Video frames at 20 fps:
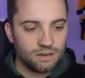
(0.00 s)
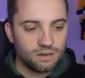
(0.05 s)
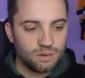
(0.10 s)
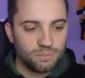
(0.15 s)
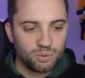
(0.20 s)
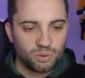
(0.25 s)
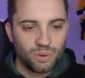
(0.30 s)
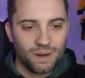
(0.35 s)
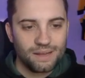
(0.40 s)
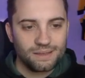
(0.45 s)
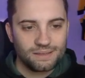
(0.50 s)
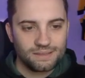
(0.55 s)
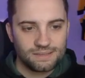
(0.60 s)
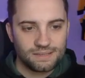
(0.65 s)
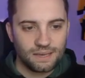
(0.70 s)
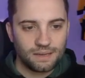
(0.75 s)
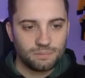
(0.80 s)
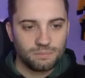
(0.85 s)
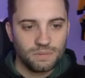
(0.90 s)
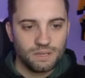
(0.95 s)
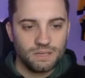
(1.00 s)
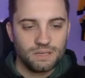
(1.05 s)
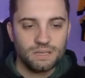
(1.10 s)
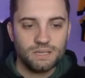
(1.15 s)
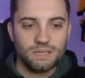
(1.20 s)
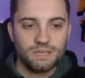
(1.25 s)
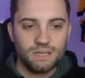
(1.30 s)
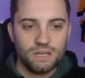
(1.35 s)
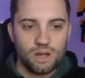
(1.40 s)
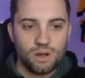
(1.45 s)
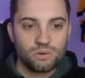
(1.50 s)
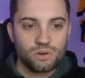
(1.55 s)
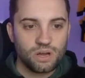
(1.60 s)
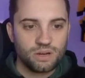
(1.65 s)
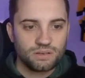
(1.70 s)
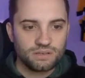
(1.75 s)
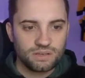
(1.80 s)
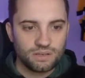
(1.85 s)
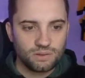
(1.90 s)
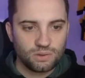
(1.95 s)
going to berate the team.
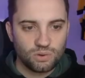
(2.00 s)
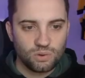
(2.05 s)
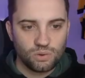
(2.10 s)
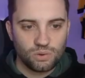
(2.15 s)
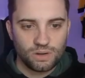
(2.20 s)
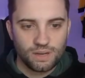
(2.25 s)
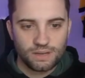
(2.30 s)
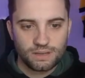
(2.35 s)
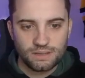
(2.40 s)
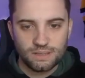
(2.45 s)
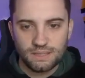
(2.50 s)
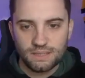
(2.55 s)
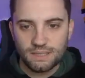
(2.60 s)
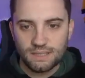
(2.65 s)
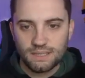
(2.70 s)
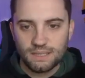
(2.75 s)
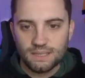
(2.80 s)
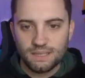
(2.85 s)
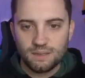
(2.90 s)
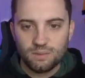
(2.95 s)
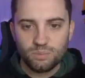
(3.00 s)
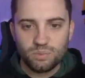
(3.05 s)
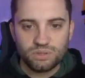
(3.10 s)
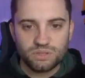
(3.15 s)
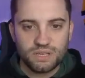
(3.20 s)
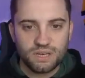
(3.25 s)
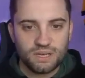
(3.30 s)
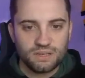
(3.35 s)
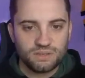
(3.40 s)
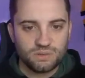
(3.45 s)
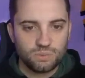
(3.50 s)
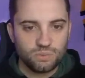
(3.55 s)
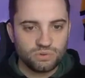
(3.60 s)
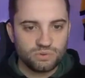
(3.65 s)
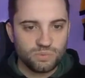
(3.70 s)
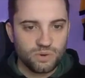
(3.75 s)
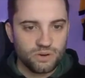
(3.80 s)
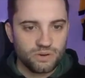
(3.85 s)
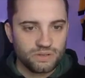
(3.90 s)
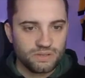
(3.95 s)
O'Connor's on the corner. Put it in towards
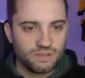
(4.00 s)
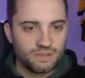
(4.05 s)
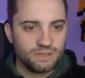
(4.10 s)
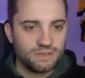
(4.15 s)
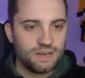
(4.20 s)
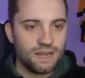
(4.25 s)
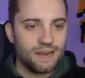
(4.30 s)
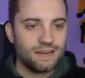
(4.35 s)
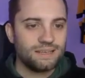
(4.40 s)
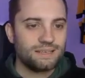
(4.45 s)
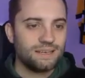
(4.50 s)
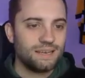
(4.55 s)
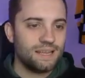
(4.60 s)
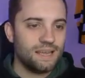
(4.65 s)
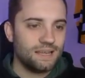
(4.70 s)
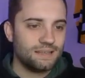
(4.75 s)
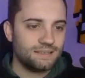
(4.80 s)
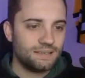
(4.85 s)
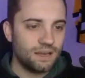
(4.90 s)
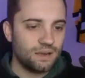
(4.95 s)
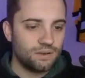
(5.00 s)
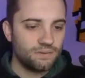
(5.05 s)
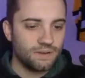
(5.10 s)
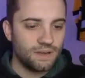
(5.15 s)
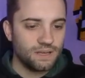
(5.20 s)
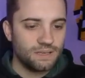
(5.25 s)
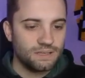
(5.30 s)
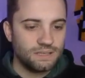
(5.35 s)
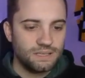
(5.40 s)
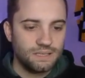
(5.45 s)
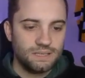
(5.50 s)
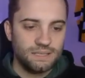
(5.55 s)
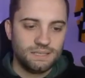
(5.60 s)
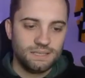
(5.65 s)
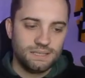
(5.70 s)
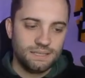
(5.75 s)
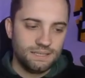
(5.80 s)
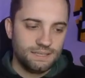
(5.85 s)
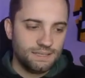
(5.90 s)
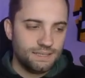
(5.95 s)
Morrison. Annesley heads it over.
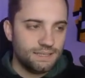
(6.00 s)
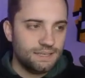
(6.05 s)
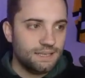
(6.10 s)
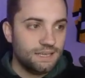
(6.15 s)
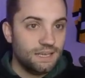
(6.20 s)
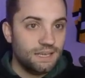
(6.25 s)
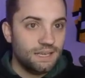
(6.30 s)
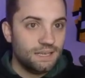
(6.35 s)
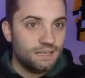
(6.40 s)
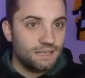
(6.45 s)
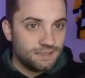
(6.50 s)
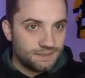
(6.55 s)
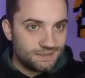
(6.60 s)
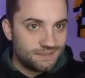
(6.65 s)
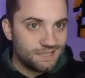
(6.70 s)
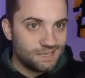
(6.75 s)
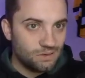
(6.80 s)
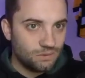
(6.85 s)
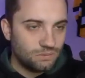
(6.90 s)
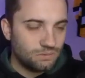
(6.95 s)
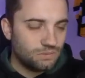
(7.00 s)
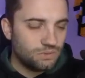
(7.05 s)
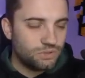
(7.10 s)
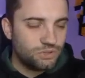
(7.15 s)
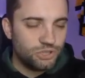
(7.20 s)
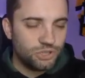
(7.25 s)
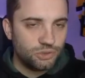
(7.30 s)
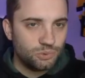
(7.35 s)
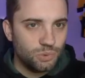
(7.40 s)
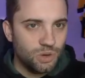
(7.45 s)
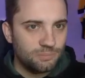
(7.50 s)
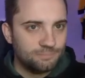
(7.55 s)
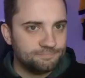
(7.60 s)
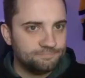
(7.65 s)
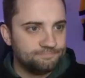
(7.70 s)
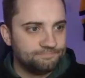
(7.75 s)
Still 2-1.